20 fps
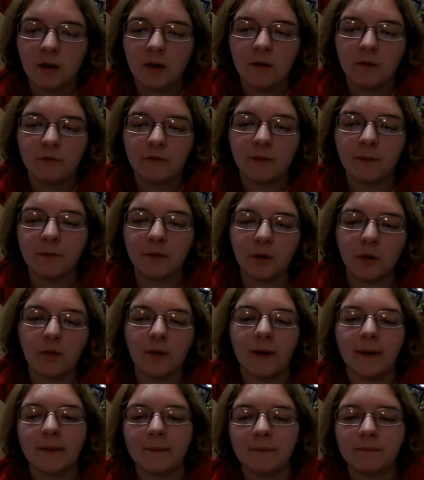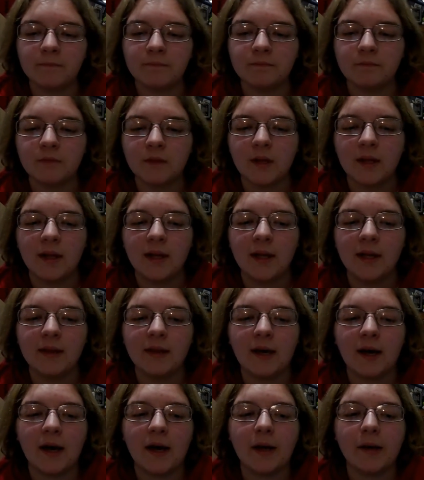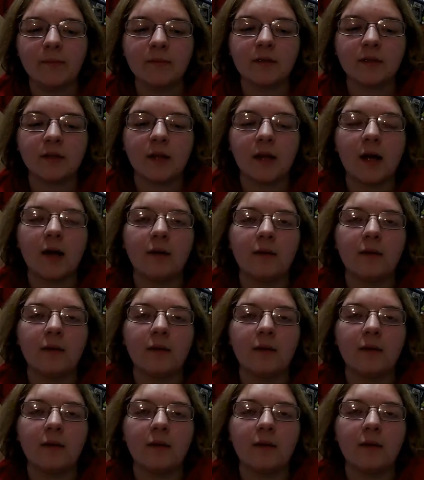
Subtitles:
Flip the coin. In the item slot,